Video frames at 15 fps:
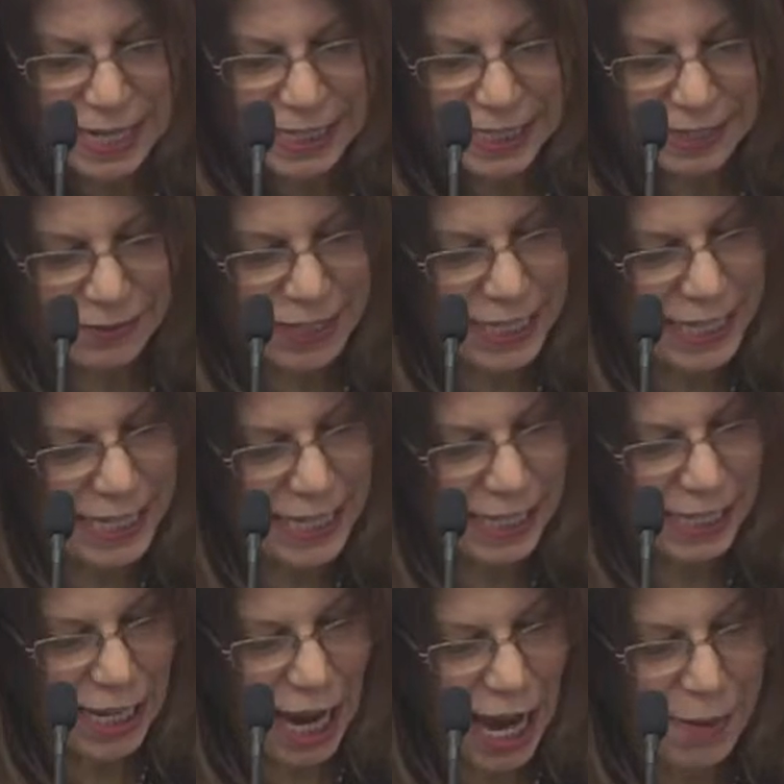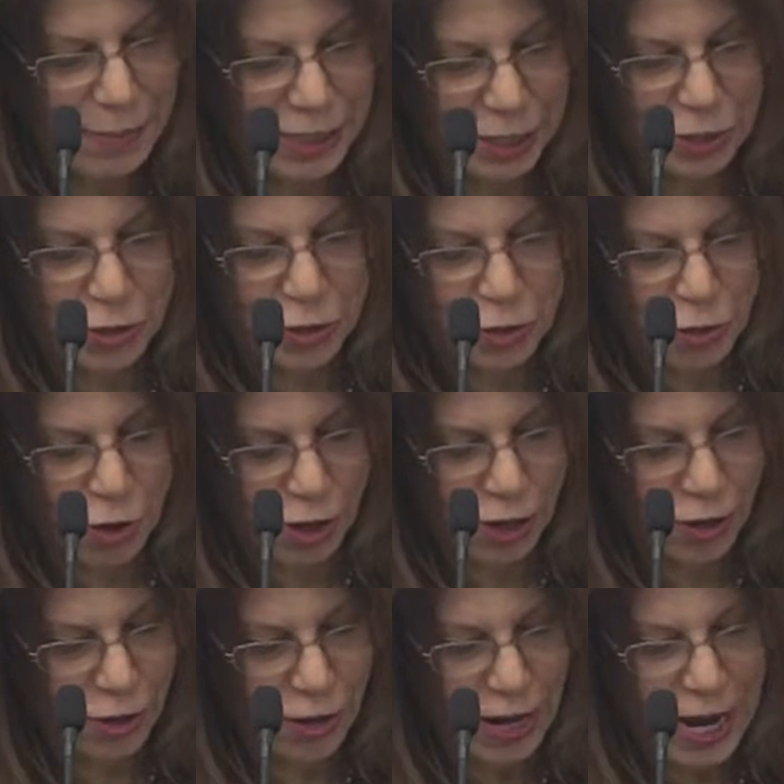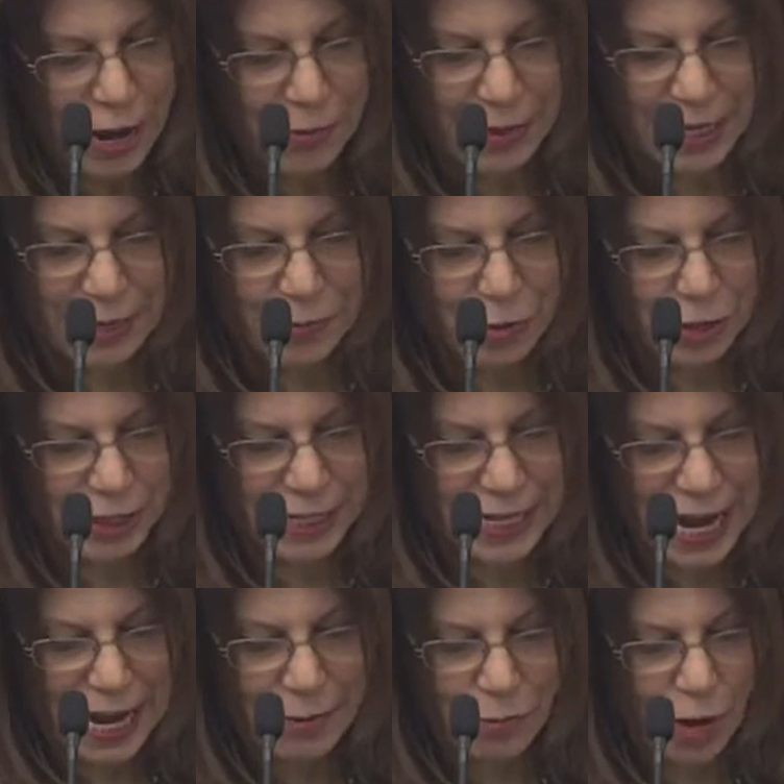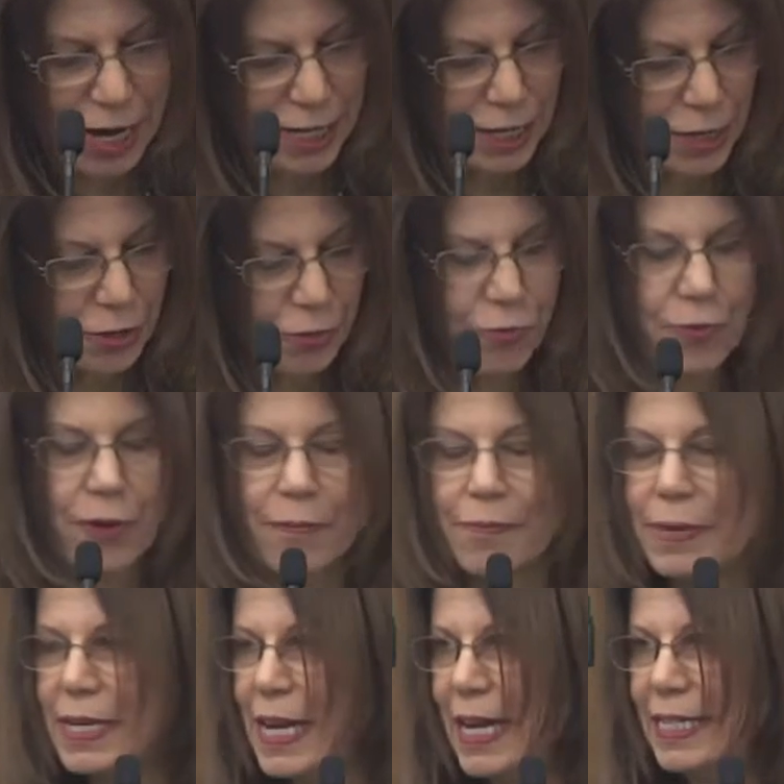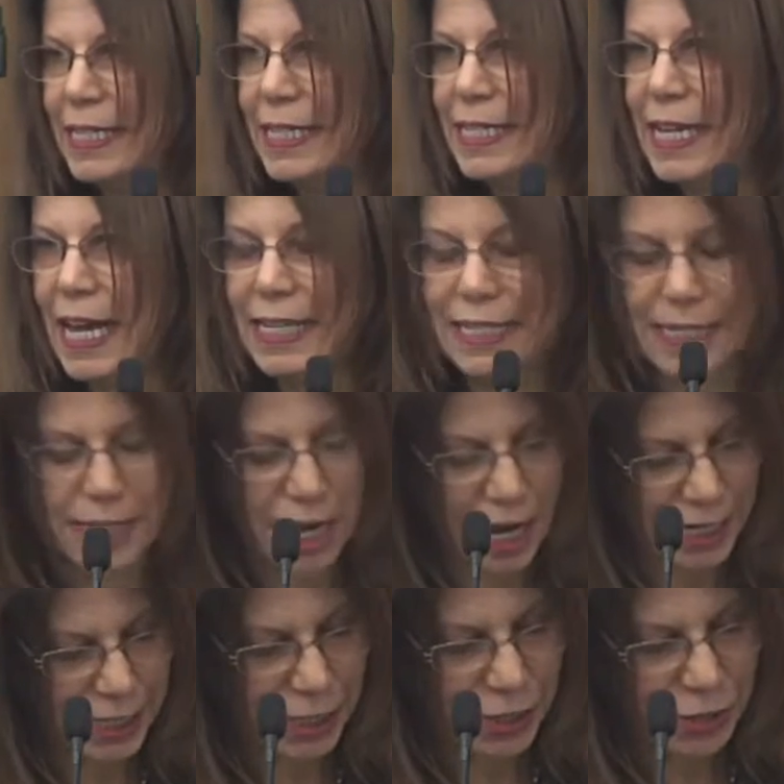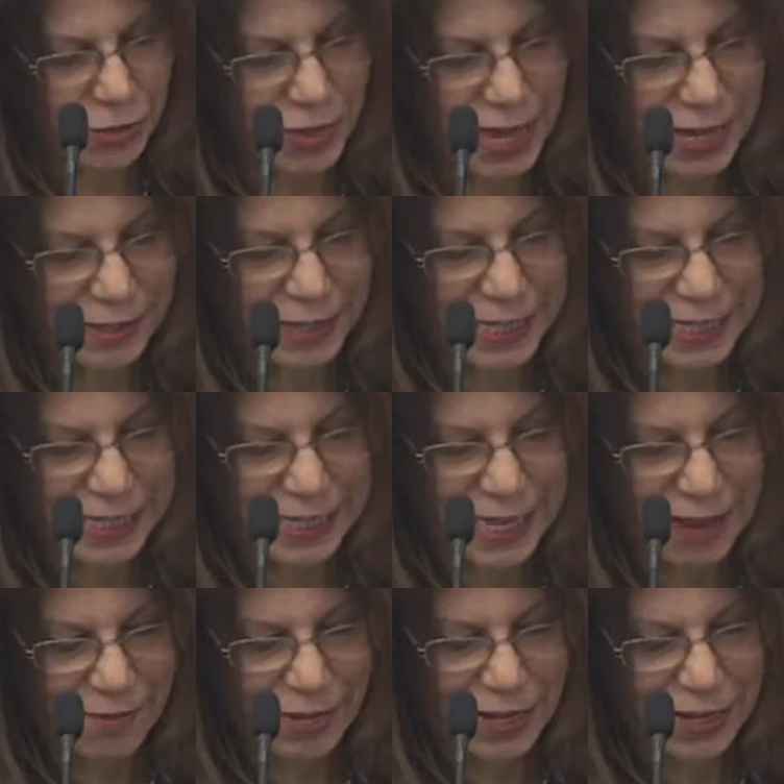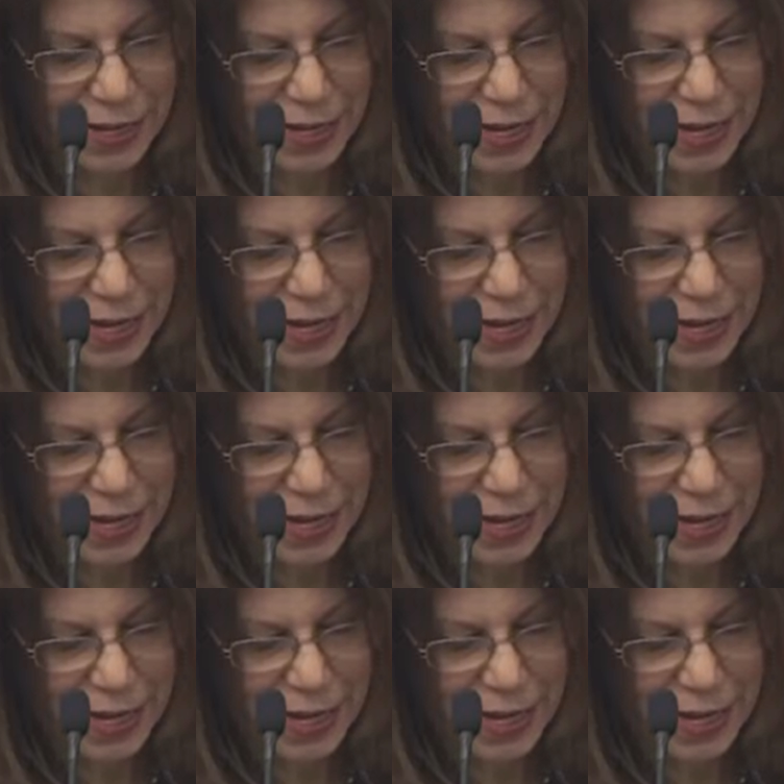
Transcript: Siva did his time as a New Yorker when he worked at NYU from 1999 to 2007.